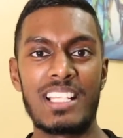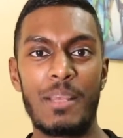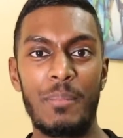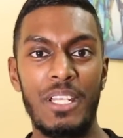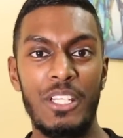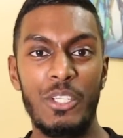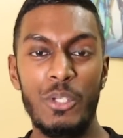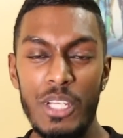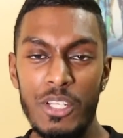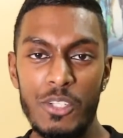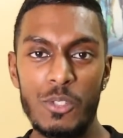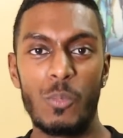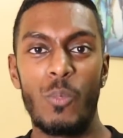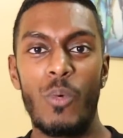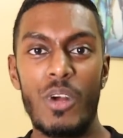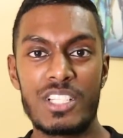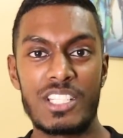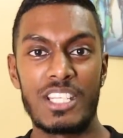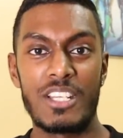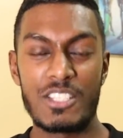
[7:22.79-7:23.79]
I mean, you need to
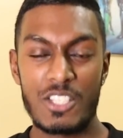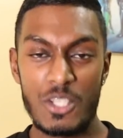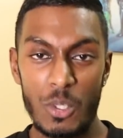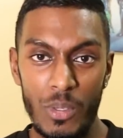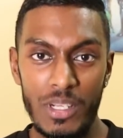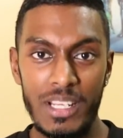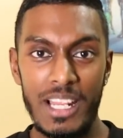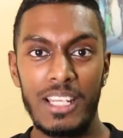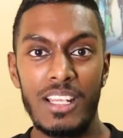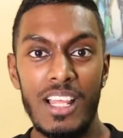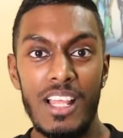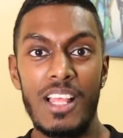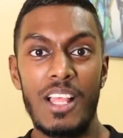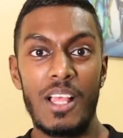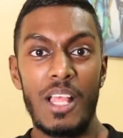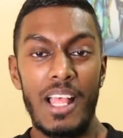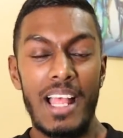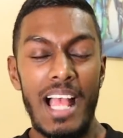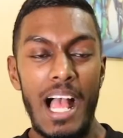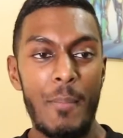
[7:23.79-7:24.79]
watch it. The storyline,
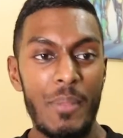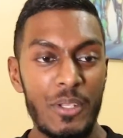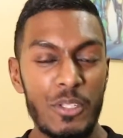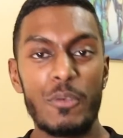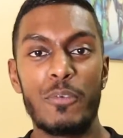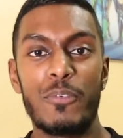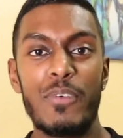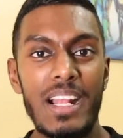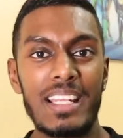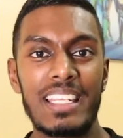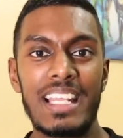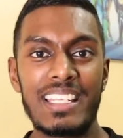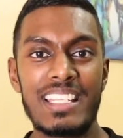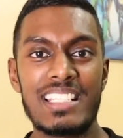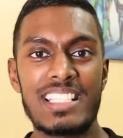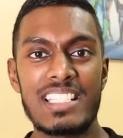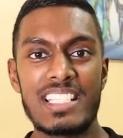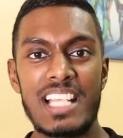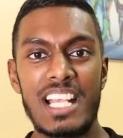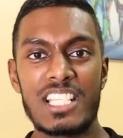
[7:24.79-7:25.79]
I mean, the fact that
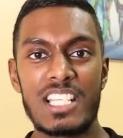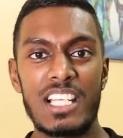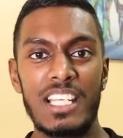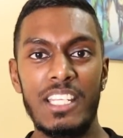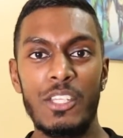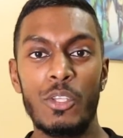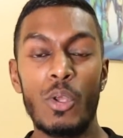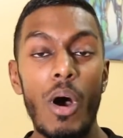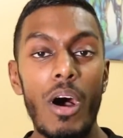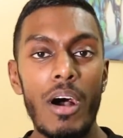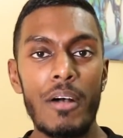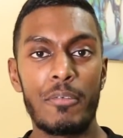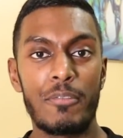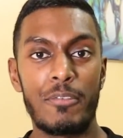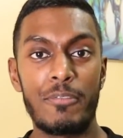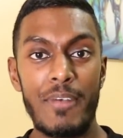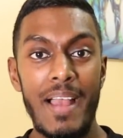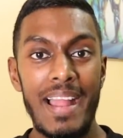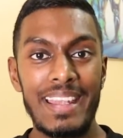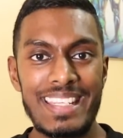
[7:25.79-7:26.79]
this is actually not a
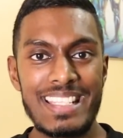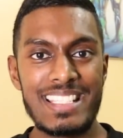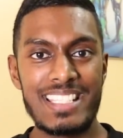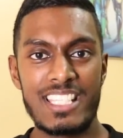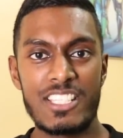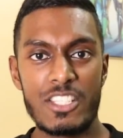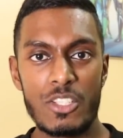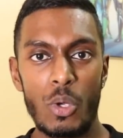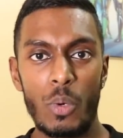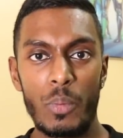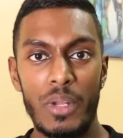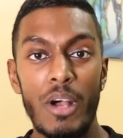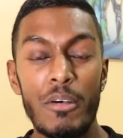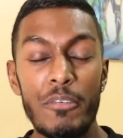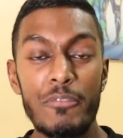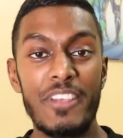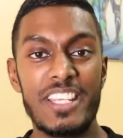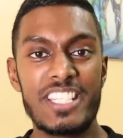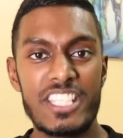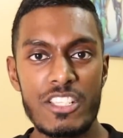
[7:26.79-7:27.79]
fantasy story or
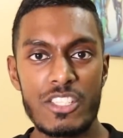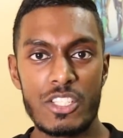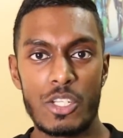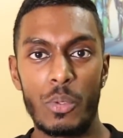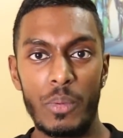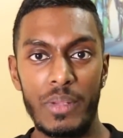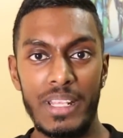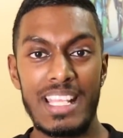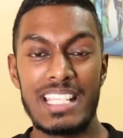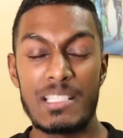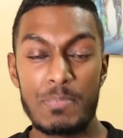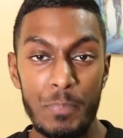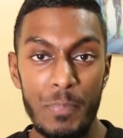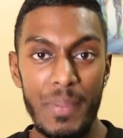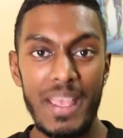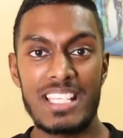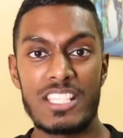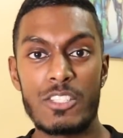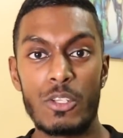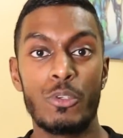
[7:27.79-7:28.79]
fiction story, it's
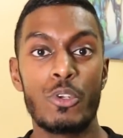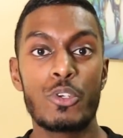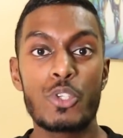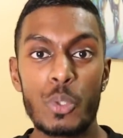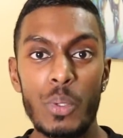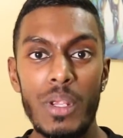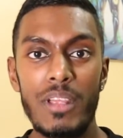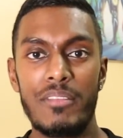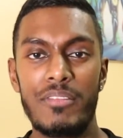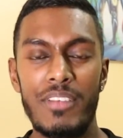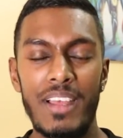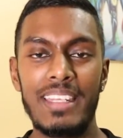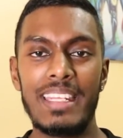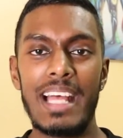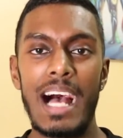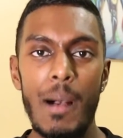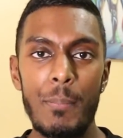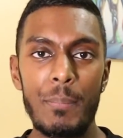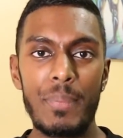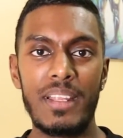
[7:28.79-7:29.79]
based on a true event
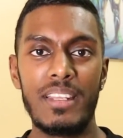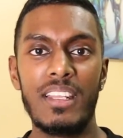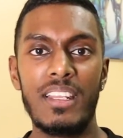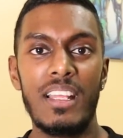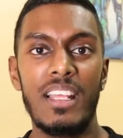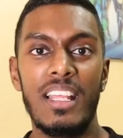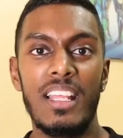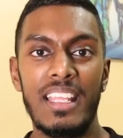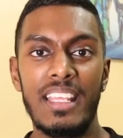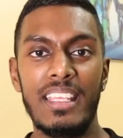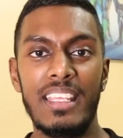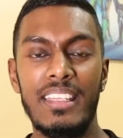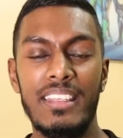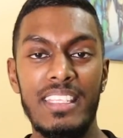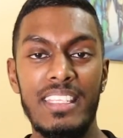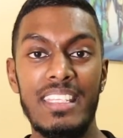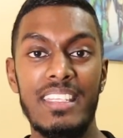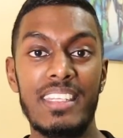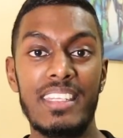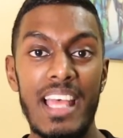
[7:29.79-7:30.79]
that happened in
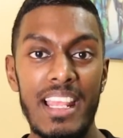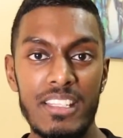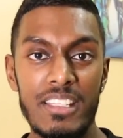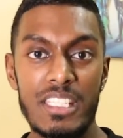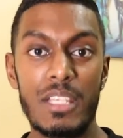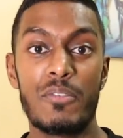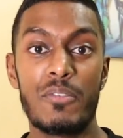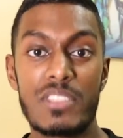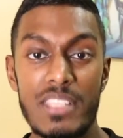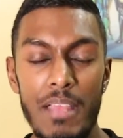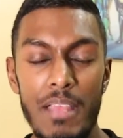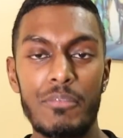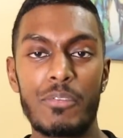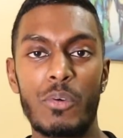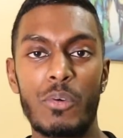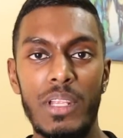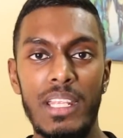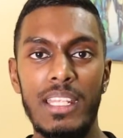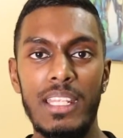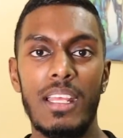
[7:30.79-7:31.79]
the 19th
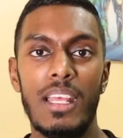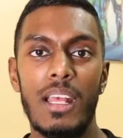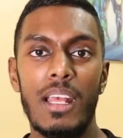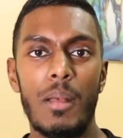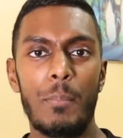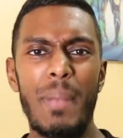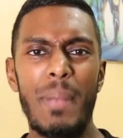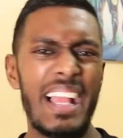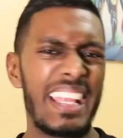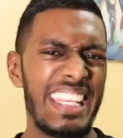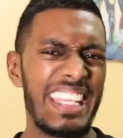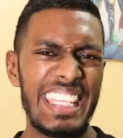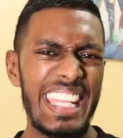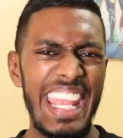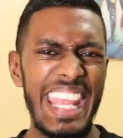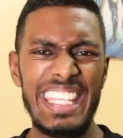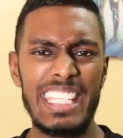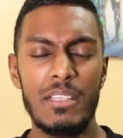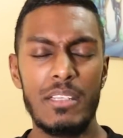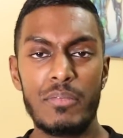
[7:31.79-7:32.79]
century, back in
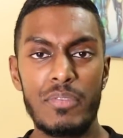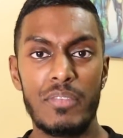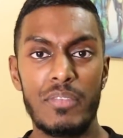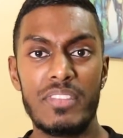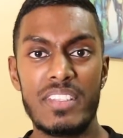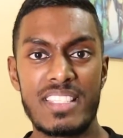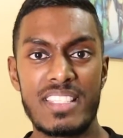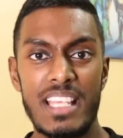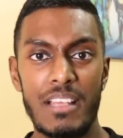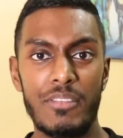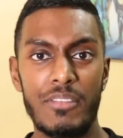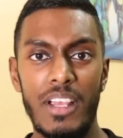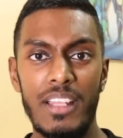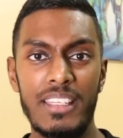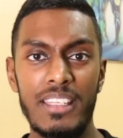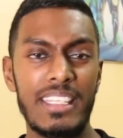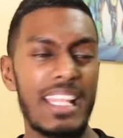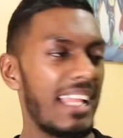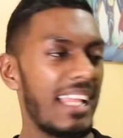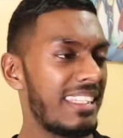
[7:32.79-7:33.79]

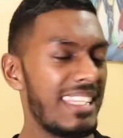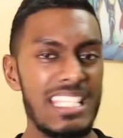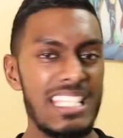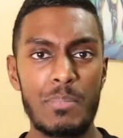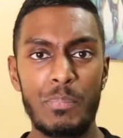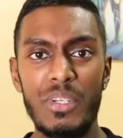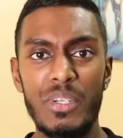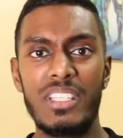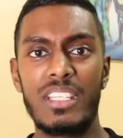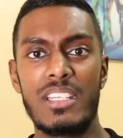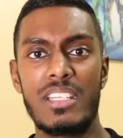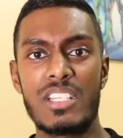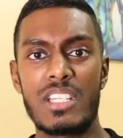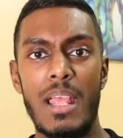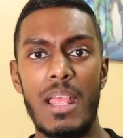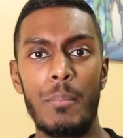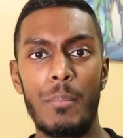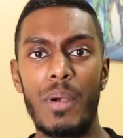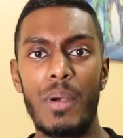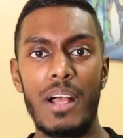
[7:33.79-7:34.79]
1857, that these British
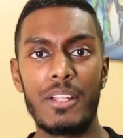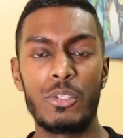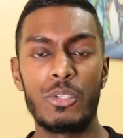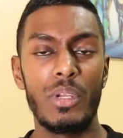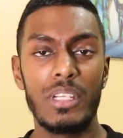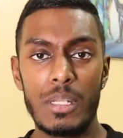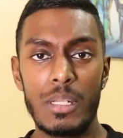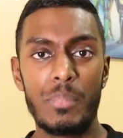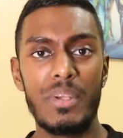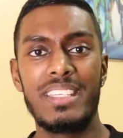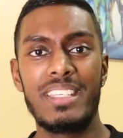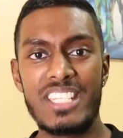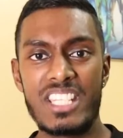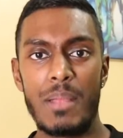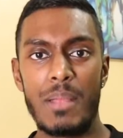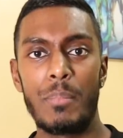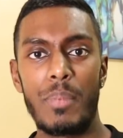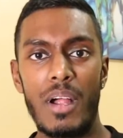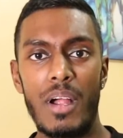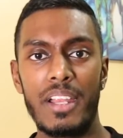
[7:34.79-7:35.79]
Empire, during the British
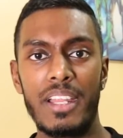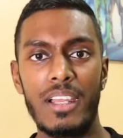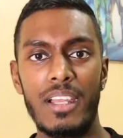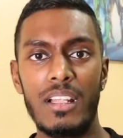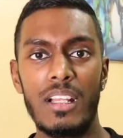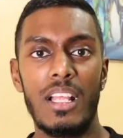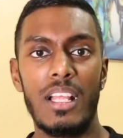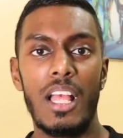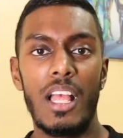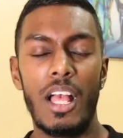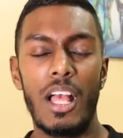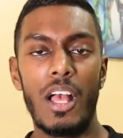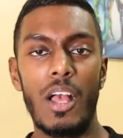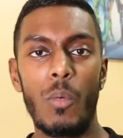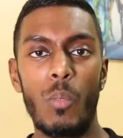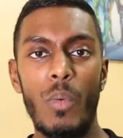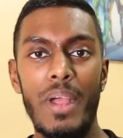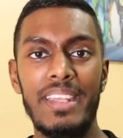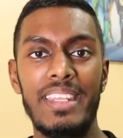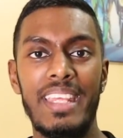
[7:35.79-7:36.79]
Empire,
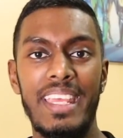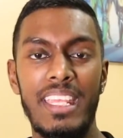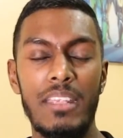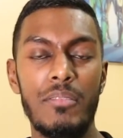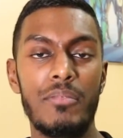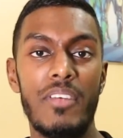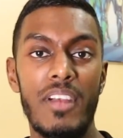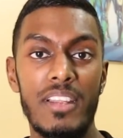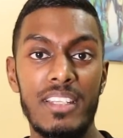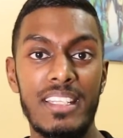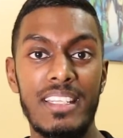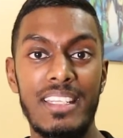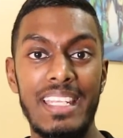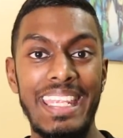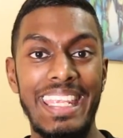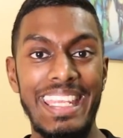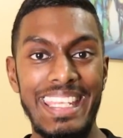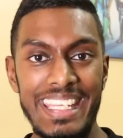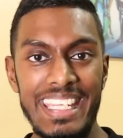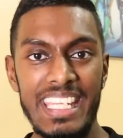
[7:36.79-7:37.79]
when they
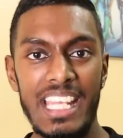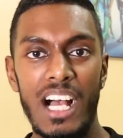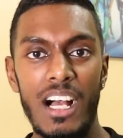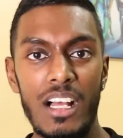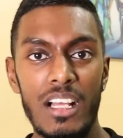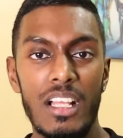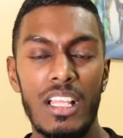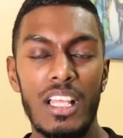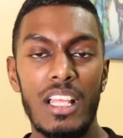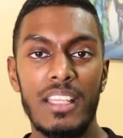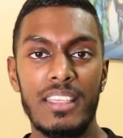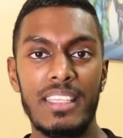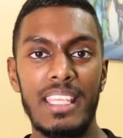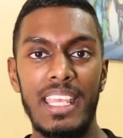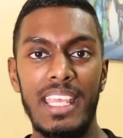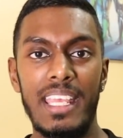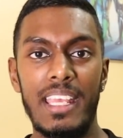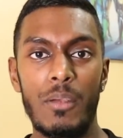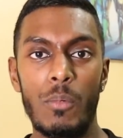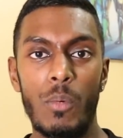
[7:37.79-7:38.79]
invaded India,
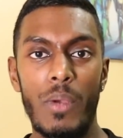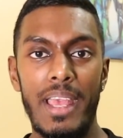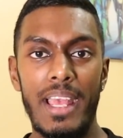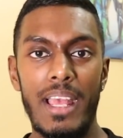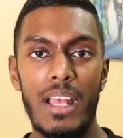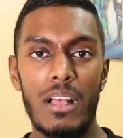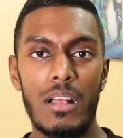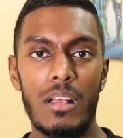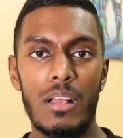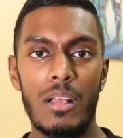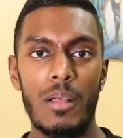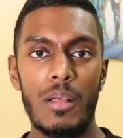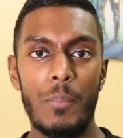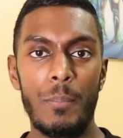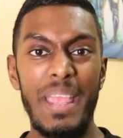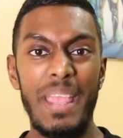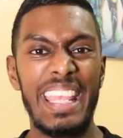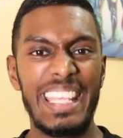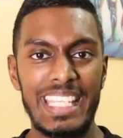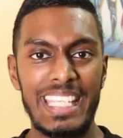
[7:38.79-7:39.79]
they were
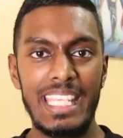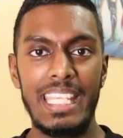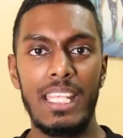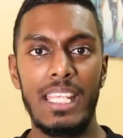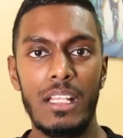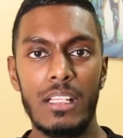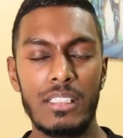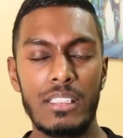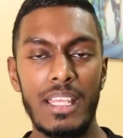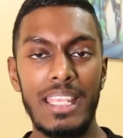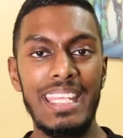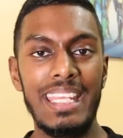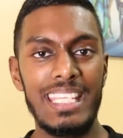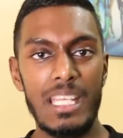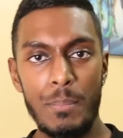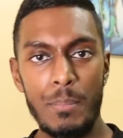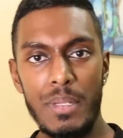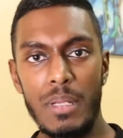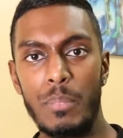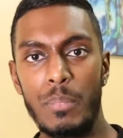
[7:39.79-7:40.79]
making the
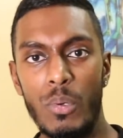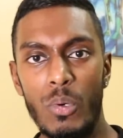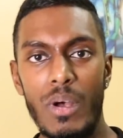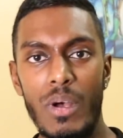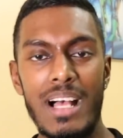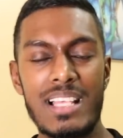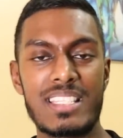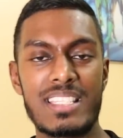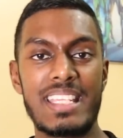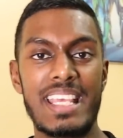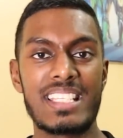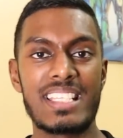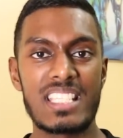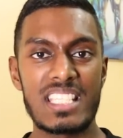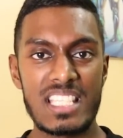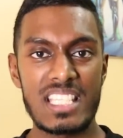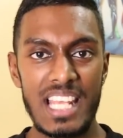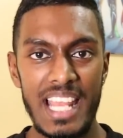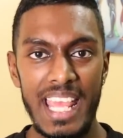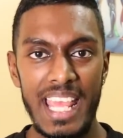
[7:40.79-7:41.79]
Indian people as their
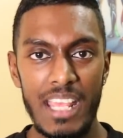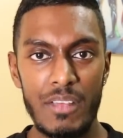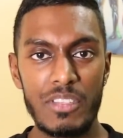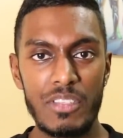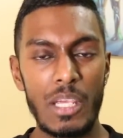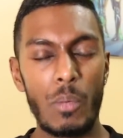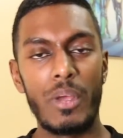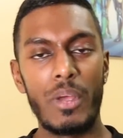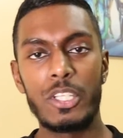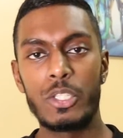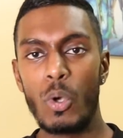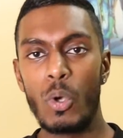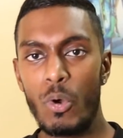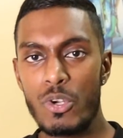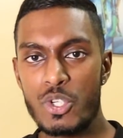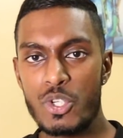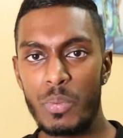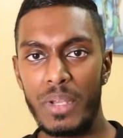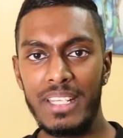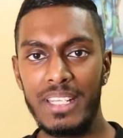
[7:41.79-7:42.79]
slave. They were
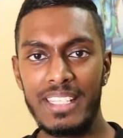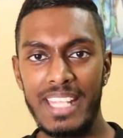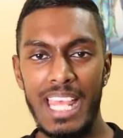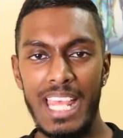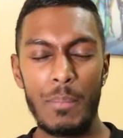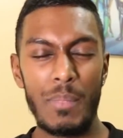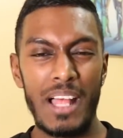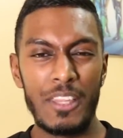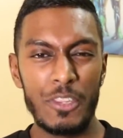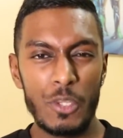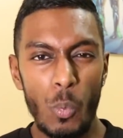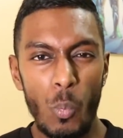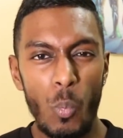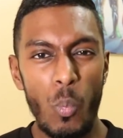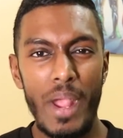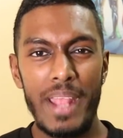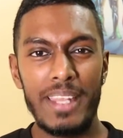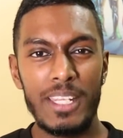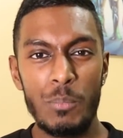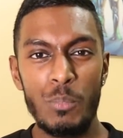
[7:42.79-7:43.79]
torturing them, and the
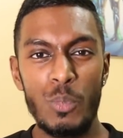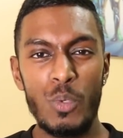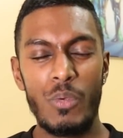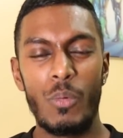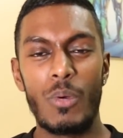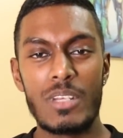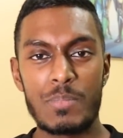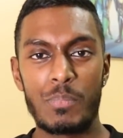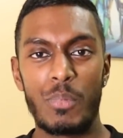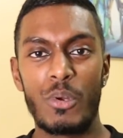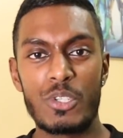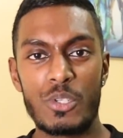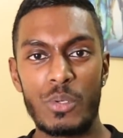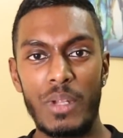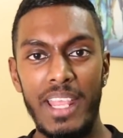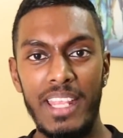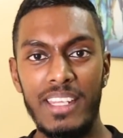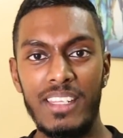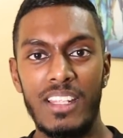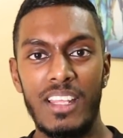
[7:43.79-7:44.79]
way the movie was
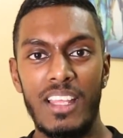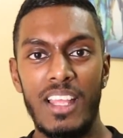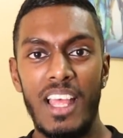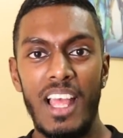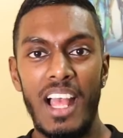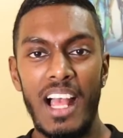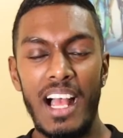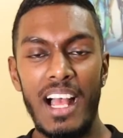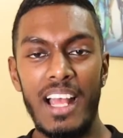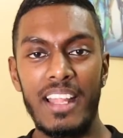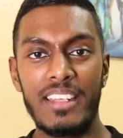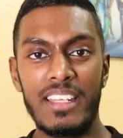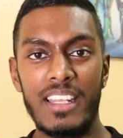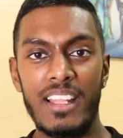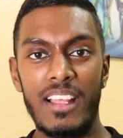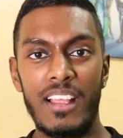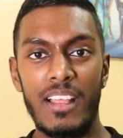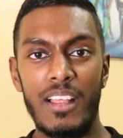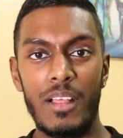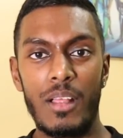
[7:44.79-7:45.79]
portrayed
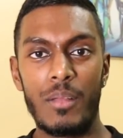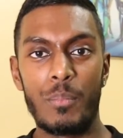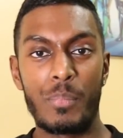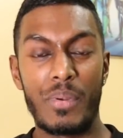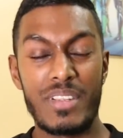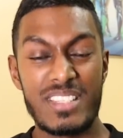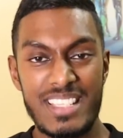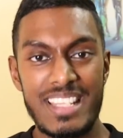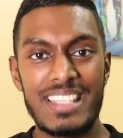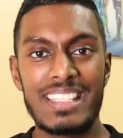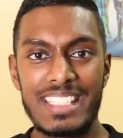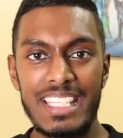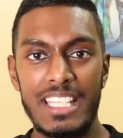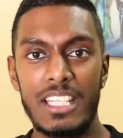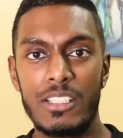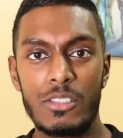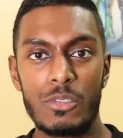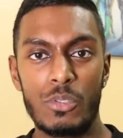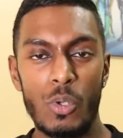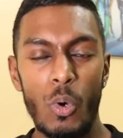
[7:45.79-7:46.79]
and
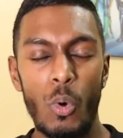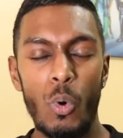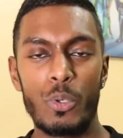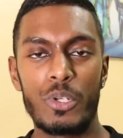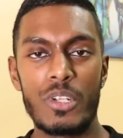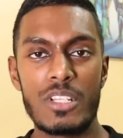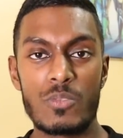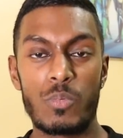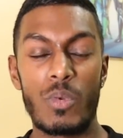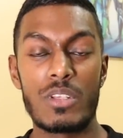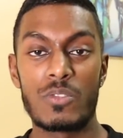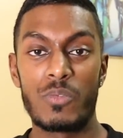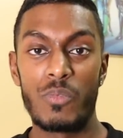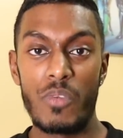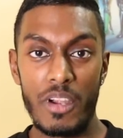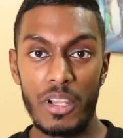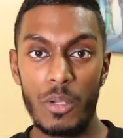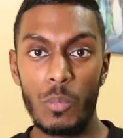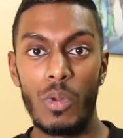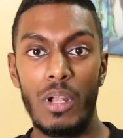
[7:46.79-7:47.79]
presented to the audience was
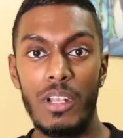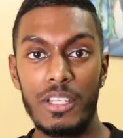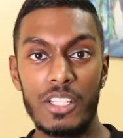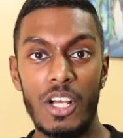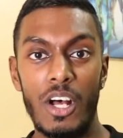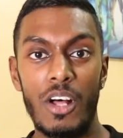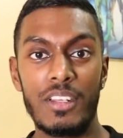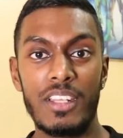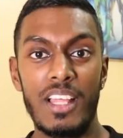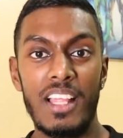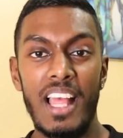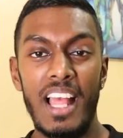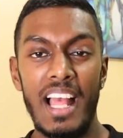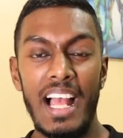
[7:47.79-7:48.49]
very well done.